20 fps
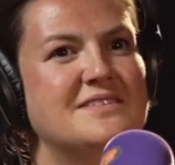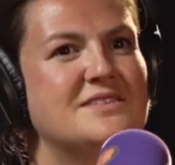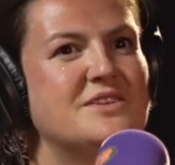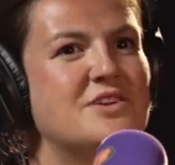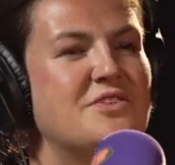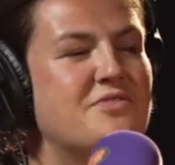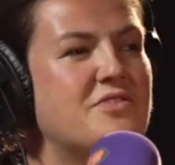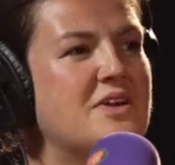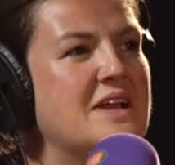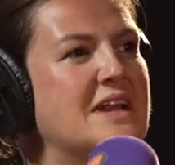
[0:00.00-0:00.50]
So
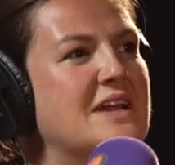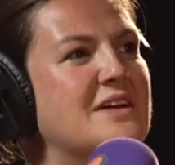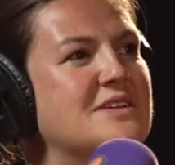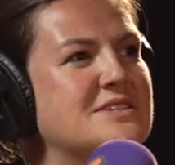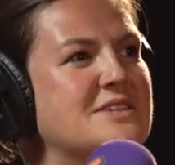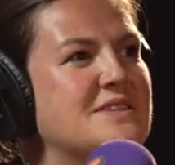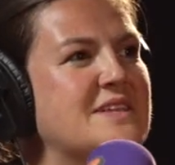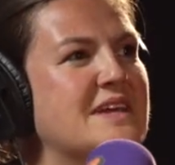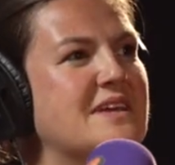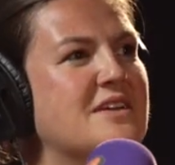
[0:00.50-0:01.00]
you've really got
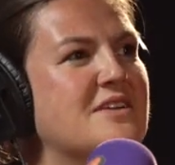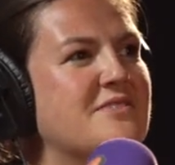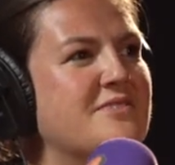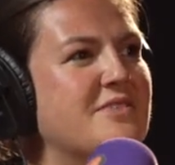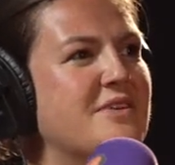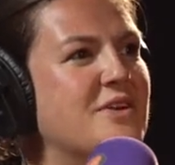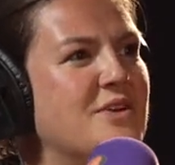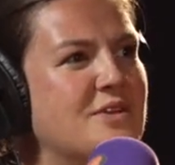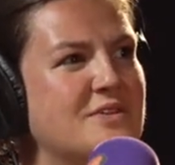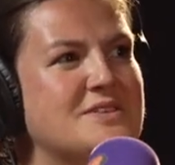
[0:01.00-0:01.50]
to think of
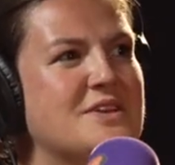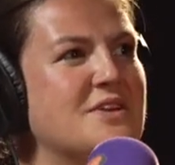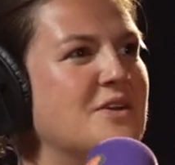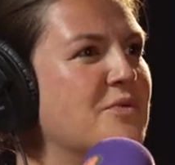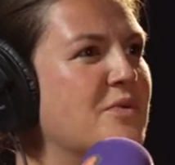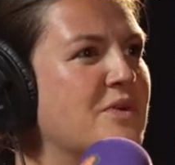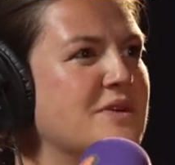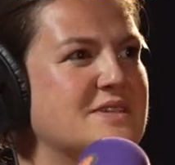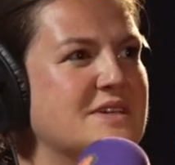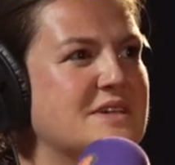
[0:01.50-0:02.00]
who's going
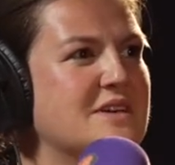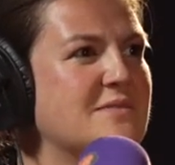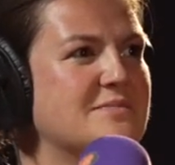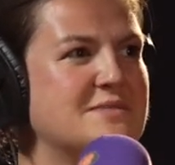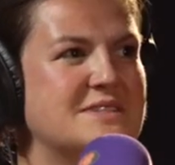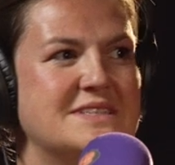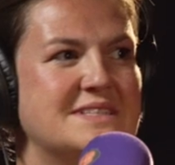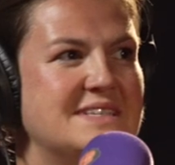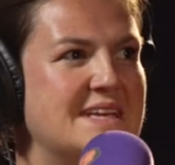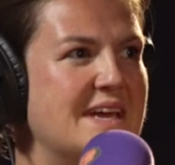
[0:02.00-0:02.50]
to want to come
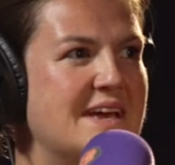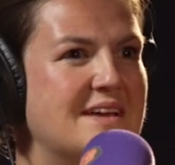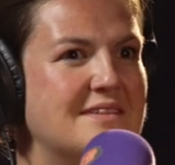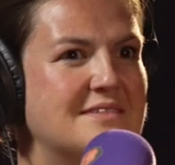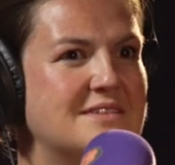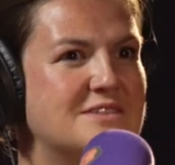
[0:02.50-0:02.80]
to see it.